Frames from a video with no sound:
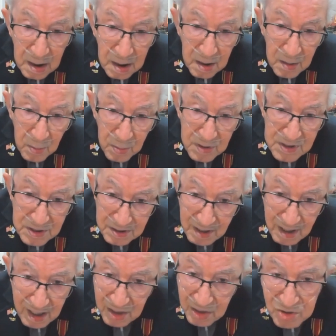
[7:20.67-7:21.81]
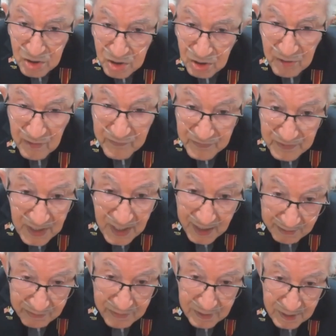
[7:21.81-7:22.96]
he was an angel of
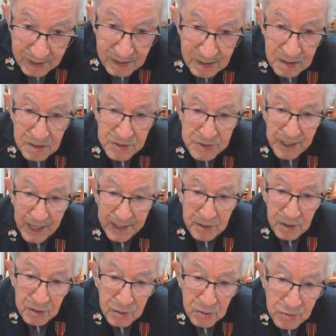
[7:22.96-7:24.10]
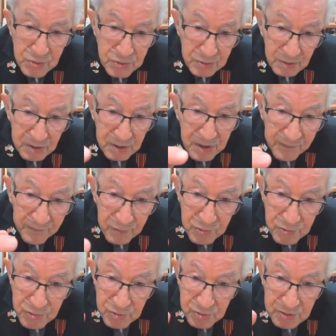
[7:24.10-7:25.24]
death. He decided who should live, who
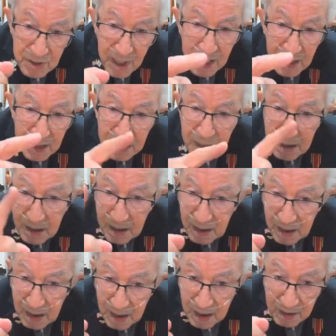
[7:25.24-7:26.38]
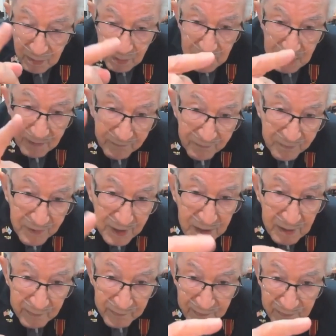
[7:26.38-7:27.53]
should die with a flick
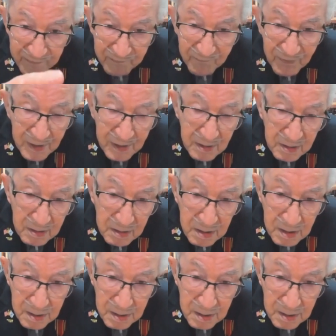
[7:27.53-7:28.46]
of a finger.